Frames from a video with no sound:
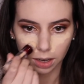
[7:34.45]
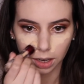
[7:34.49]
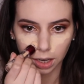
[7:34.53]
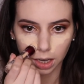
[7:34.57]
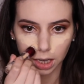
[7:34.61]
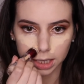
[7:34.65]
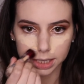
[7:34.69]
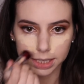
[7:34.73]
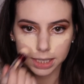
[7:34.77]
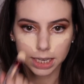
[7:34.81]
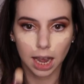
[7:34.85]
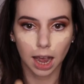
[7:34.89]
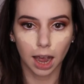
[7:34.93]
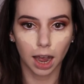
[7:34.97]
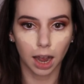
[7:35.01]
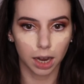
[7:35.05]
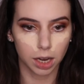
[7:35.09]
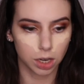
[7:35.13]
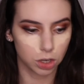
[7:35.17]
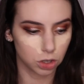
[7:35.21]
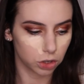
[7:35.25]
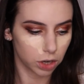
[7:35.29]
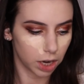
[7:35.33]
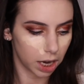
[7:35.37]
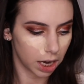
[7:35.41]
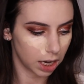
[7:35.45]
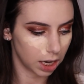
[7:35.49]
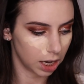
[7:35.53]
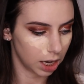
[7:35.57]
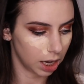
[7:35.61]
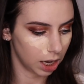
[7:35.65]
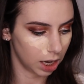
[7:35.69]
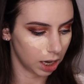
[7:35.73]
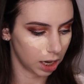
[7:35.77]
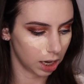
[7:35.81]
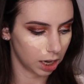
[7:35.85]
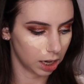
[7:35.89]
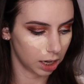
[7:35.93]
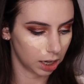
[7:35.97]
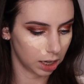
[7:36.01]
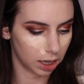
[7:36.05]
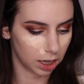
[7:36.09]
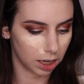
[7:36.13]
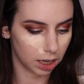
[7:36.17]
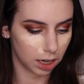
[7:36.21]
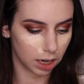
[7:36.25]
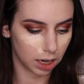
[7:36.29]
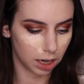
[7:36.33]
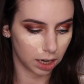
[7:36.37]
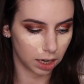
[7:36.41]
It's hydrating,
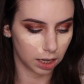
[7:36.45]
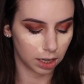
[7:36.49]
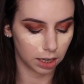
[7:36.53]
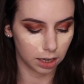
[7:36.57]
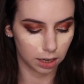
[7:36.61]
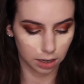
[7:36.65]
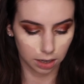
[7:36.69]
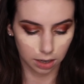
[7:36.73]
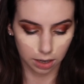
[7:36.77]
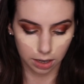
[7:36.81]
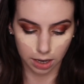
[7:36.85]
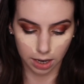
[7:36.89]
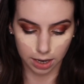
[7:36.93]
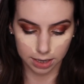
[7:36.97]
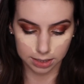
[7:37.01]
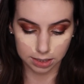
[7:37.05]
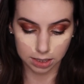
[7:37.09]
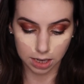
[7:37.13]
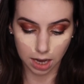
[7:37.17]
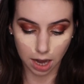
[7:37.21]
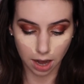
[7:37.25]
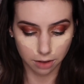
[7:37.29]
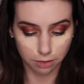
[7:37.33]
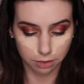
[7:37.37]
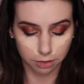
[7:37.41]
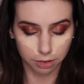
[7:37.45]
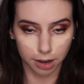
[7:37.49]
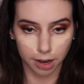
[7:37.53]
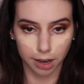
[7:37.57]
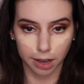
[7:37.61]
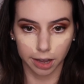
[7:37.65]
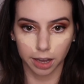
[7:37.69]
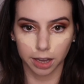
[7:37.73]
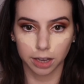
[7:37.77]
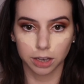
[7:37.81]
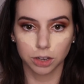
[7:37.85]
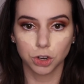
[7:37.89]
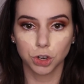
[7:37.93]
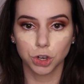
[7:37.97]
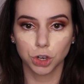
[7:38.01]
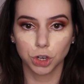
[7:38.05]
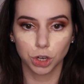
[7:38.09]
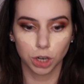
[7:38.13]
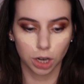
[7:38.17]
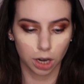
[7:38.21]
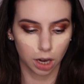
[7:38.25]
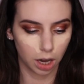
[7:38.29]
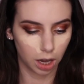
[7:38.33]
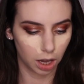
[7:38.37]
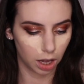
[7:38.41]
it has coverage,